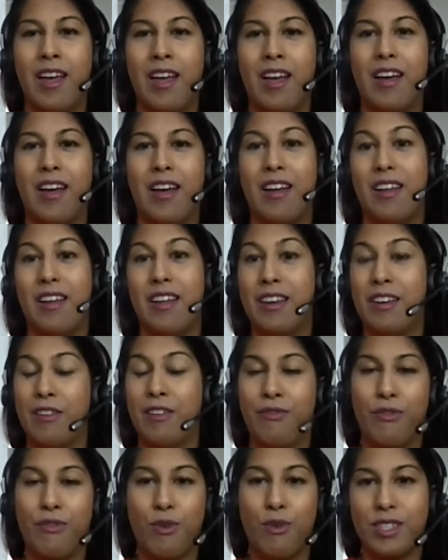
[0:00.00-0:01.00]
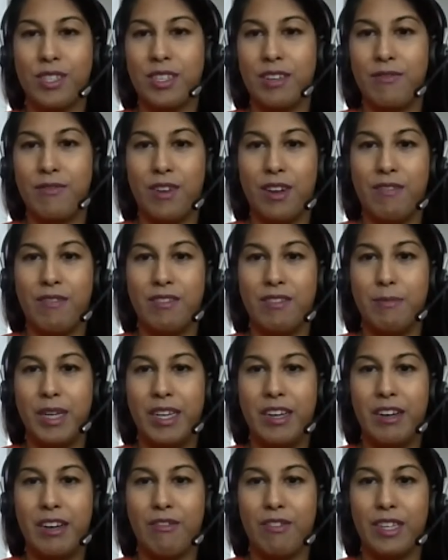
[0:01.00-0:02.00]
It, of course, involves
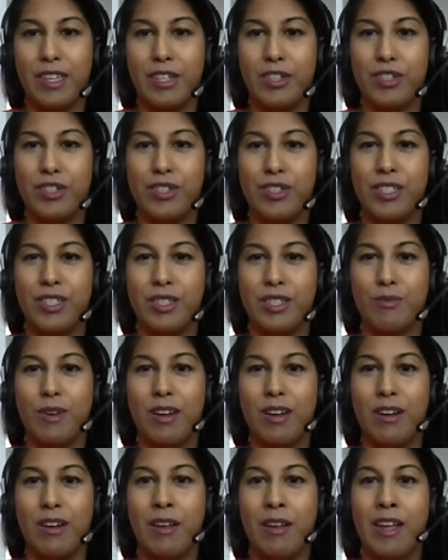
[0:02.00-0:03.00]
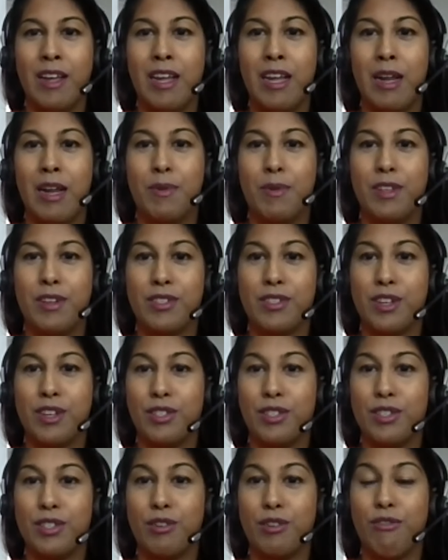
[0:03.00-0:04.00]
media relations as well. But there's
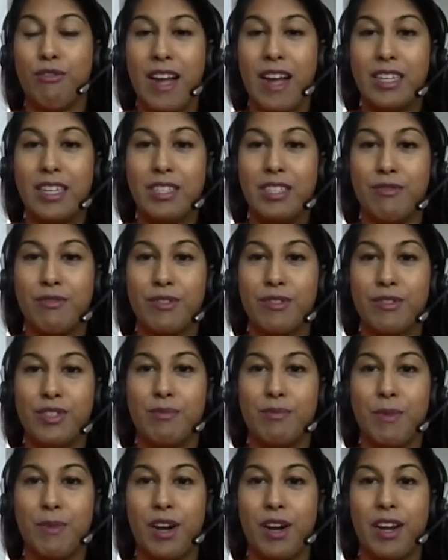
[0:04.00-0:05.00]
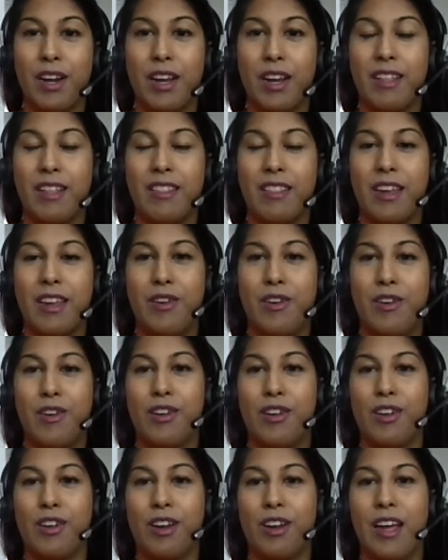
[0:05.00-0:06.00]
also grassroots marketing that you
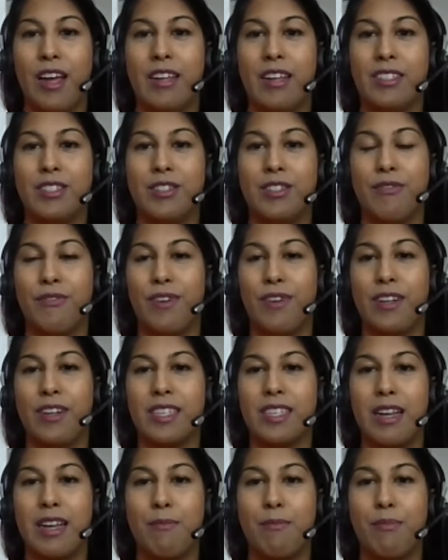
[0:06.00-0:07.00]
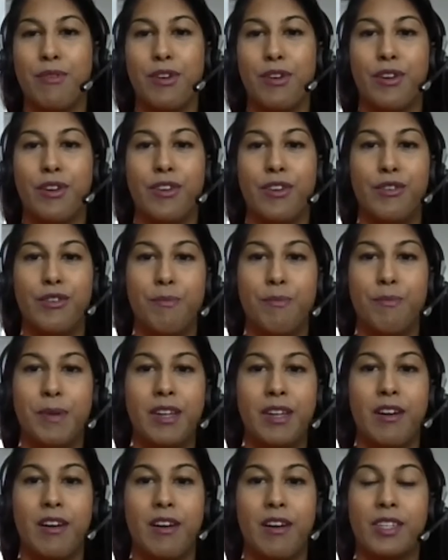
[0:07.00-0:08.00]
could look at. So for example, you could do a
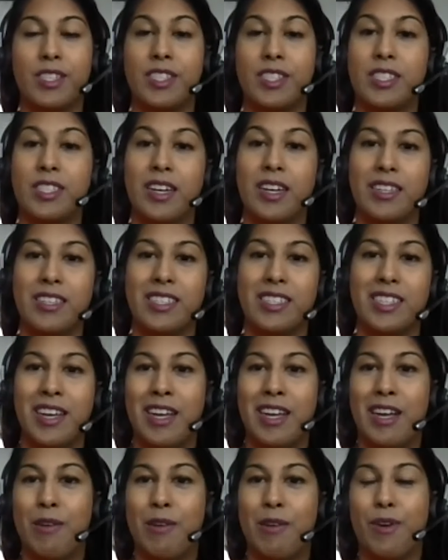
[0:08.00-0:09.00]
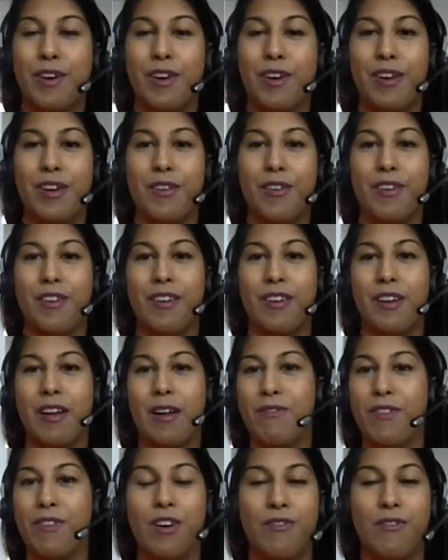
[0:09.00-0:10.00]
PR stunt where you're
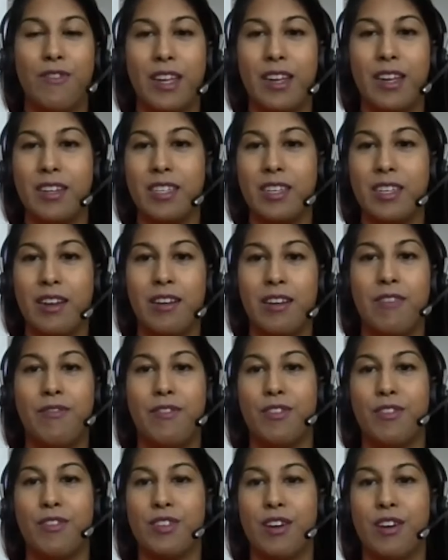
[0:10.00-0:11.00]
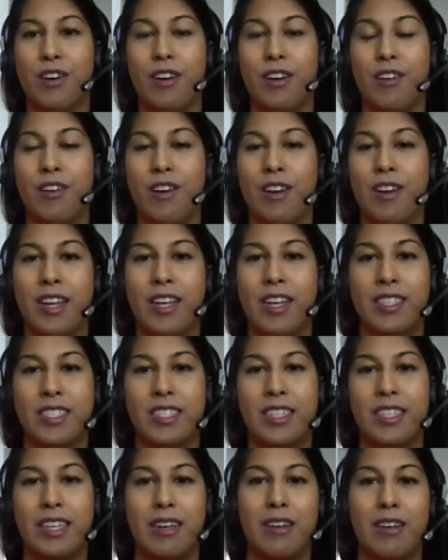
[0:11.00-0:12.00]
involving a ton of your target audience
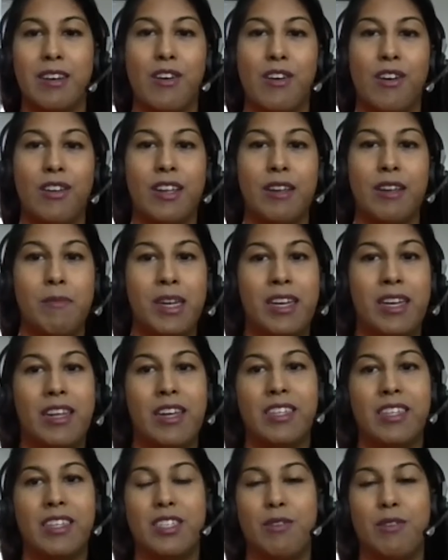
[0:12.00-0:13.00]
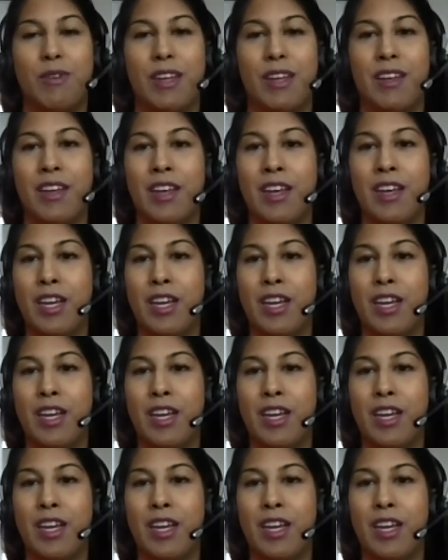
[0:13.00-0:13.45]
and then calling media to it.